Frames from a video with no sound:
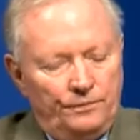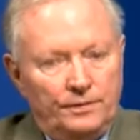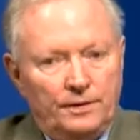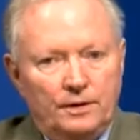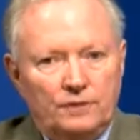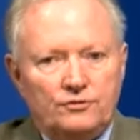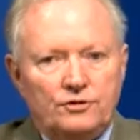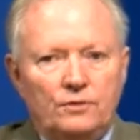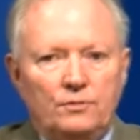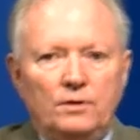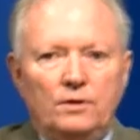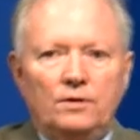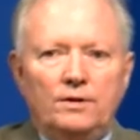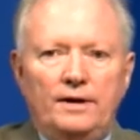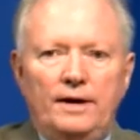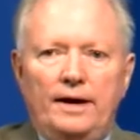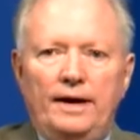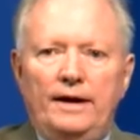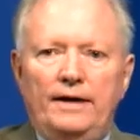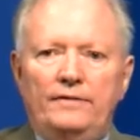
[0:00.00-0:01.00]
Let's see, we only
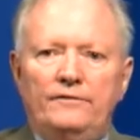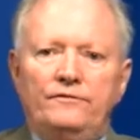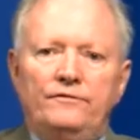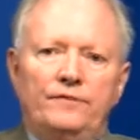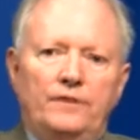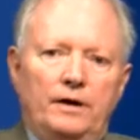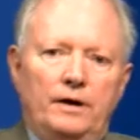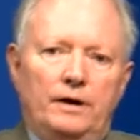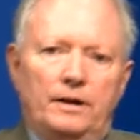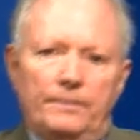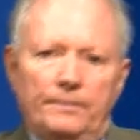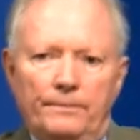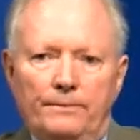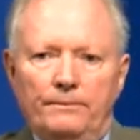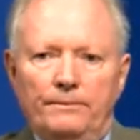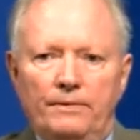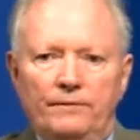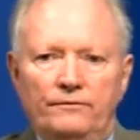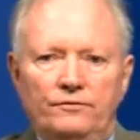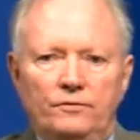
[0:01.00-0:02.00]
have a
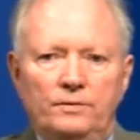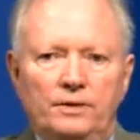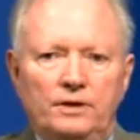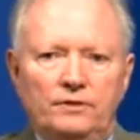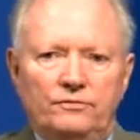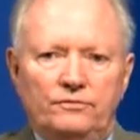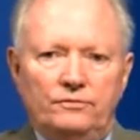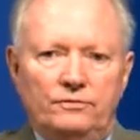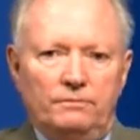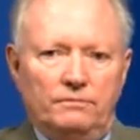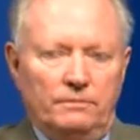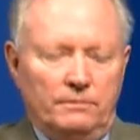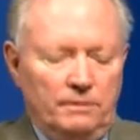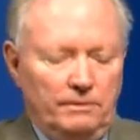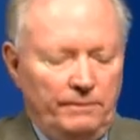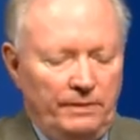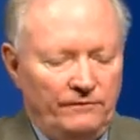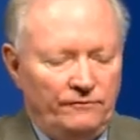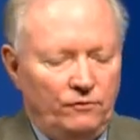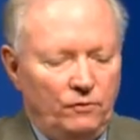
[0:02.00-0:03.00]
few minutes,
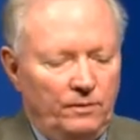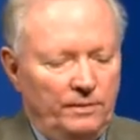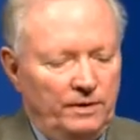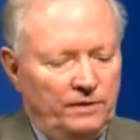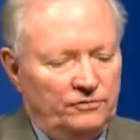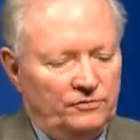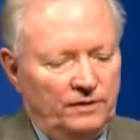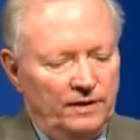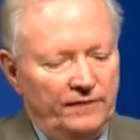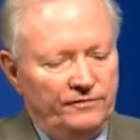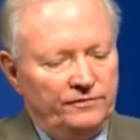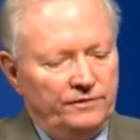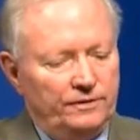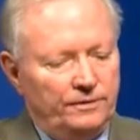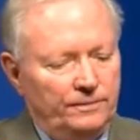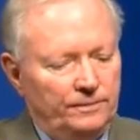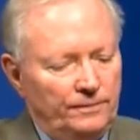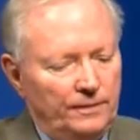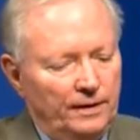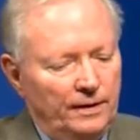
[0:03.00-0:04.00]
about 4 minutes left
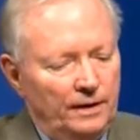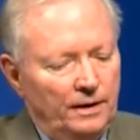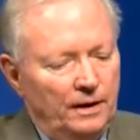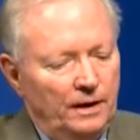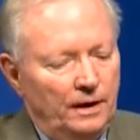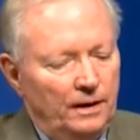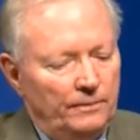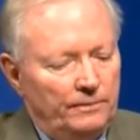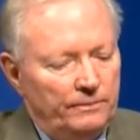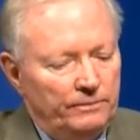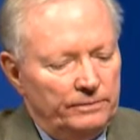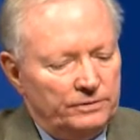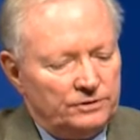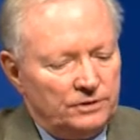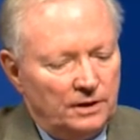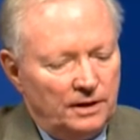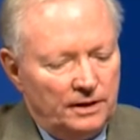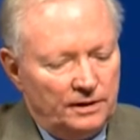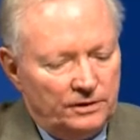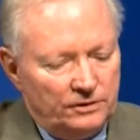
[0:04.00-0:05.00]
here.
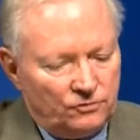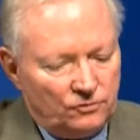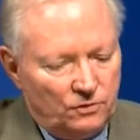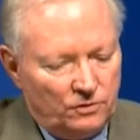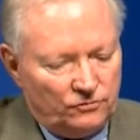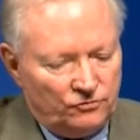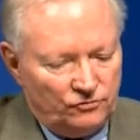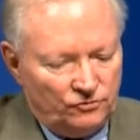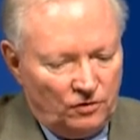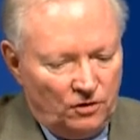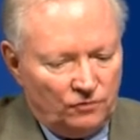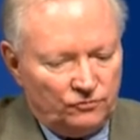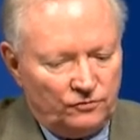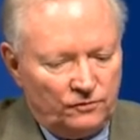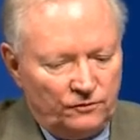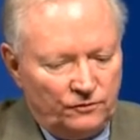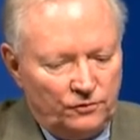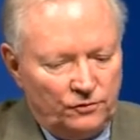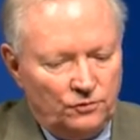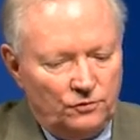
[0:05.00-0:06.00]
Mr. Lane, this question is also
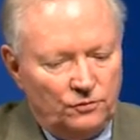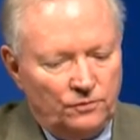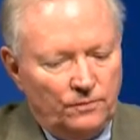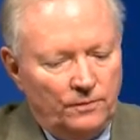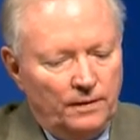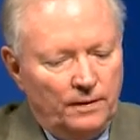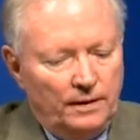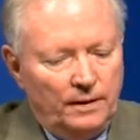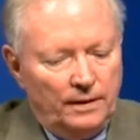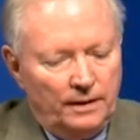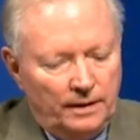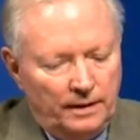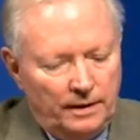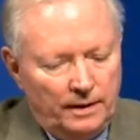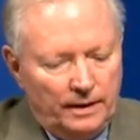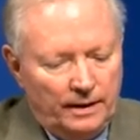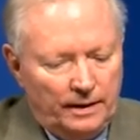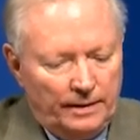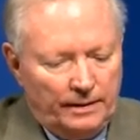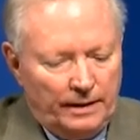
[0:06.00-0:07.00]
for you.
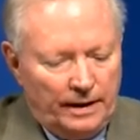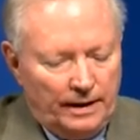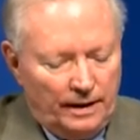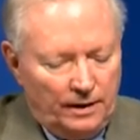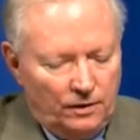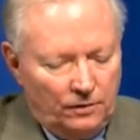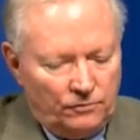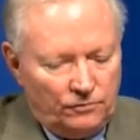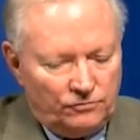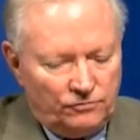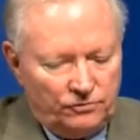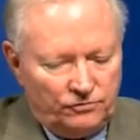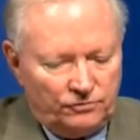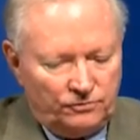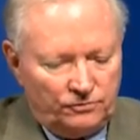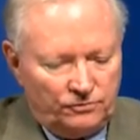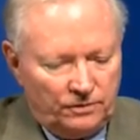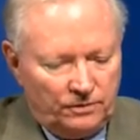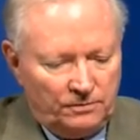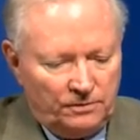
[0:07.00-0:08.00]
And I know that this
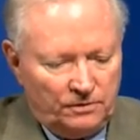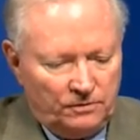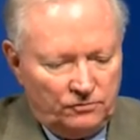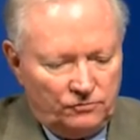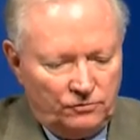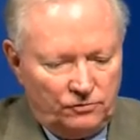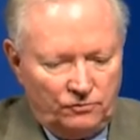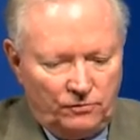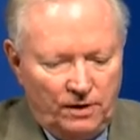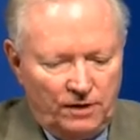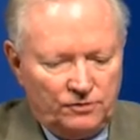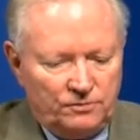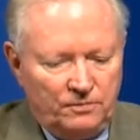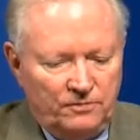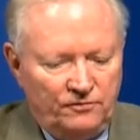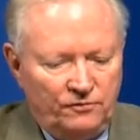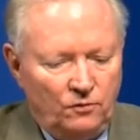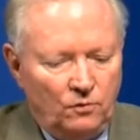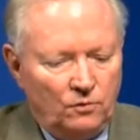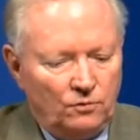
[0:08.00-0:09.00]
was something that you had raised
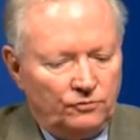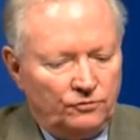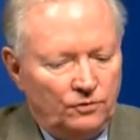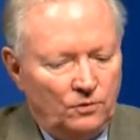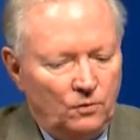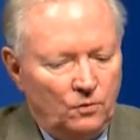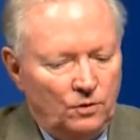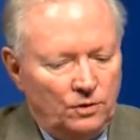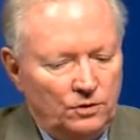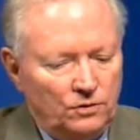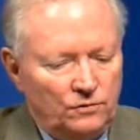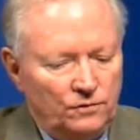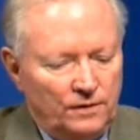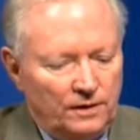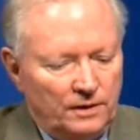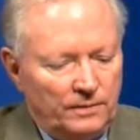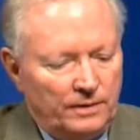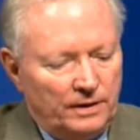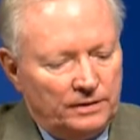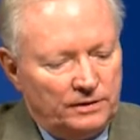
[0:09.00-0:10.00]
before. So what do you
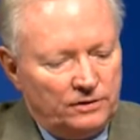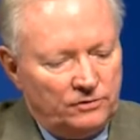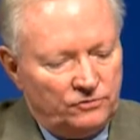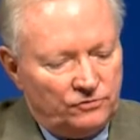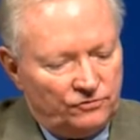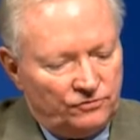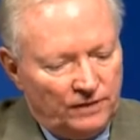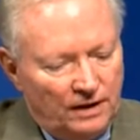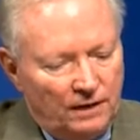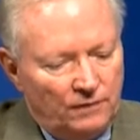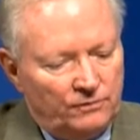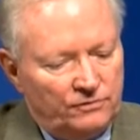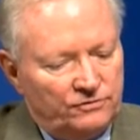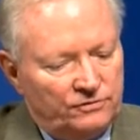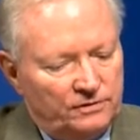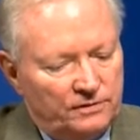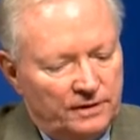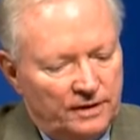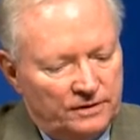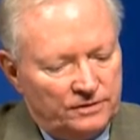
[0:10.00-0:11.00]
think about teacher salaries
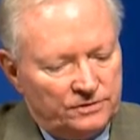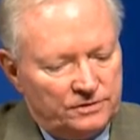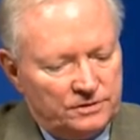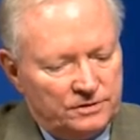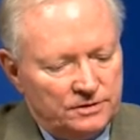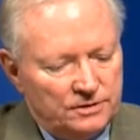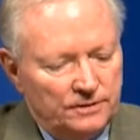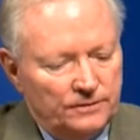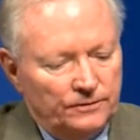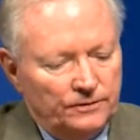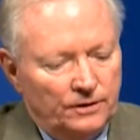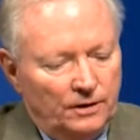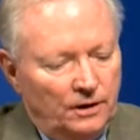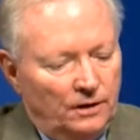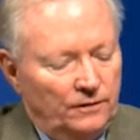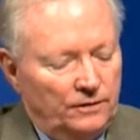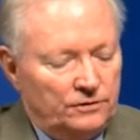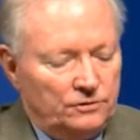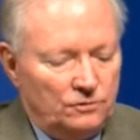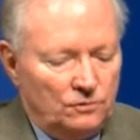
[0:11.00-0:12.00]
in Texas? Are
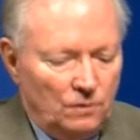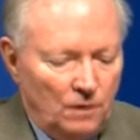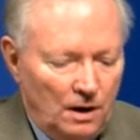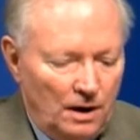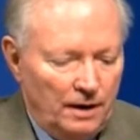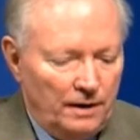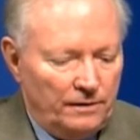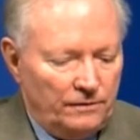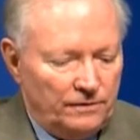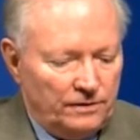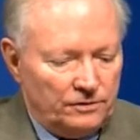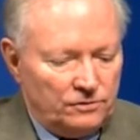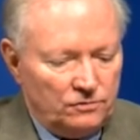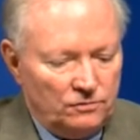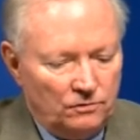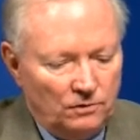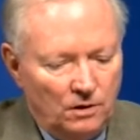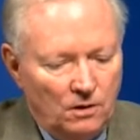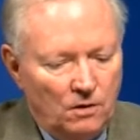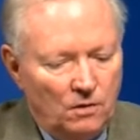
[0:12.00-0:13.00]
they too high? Are they too
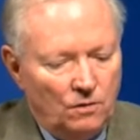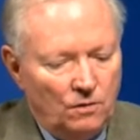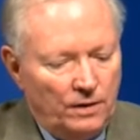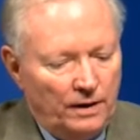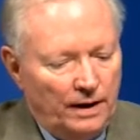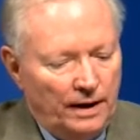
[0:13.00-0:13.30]
low?